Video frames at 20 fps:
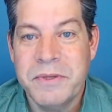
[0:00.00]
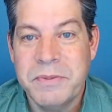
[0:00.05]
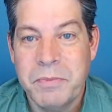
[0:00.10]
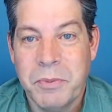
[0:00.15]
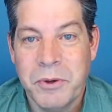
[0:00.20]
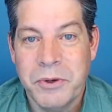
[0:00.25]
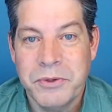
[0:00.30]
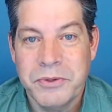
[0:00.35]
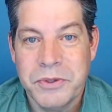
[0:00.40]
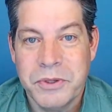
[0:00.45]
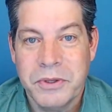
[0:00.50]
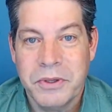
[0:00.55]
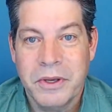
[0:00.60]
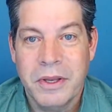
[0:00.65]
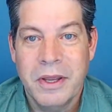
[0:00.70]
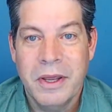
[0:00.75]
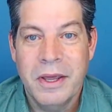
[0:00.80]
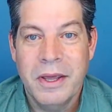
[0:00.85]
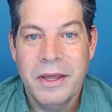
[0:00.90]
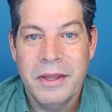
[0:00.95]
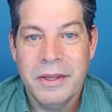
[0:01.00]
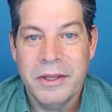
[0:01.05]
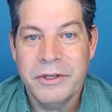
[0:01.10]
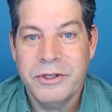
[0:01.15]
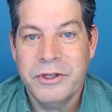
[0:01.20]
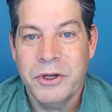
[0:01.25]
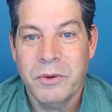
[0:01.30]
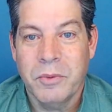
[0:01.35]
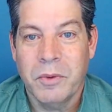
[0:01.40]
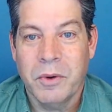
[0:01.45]
person
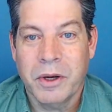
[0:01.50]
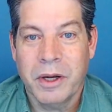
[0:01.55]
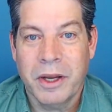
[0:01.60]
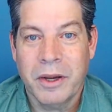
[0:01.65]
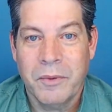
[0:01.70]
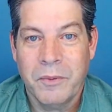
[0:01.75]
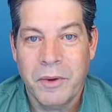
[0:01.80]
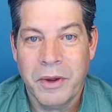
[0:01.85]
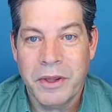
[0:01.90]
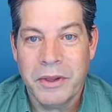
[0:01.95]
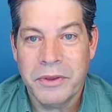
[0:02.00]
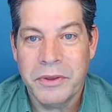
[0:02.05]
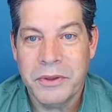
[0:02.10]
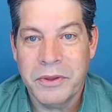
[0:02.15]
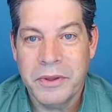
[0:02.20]
that you're working with.